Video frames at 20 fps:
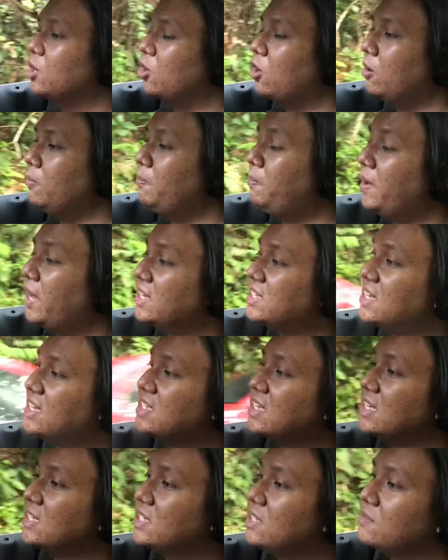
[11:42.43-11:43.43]
compact
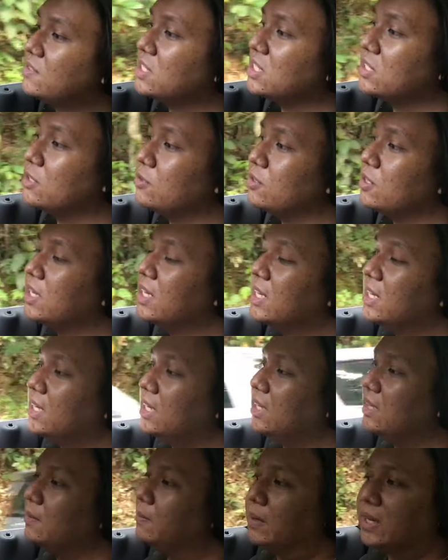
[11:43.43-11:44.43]
executive saloon
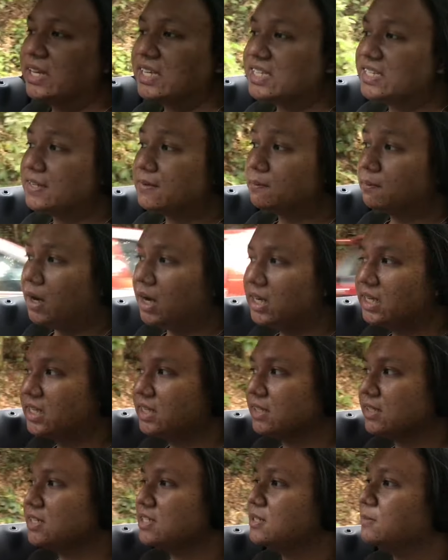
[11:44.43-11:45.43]
in the Malaysian
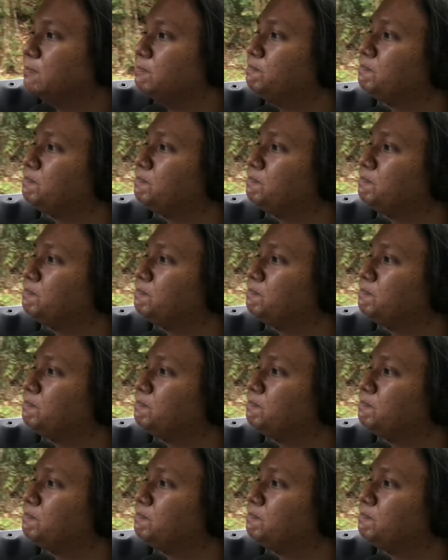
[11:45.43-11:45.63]
market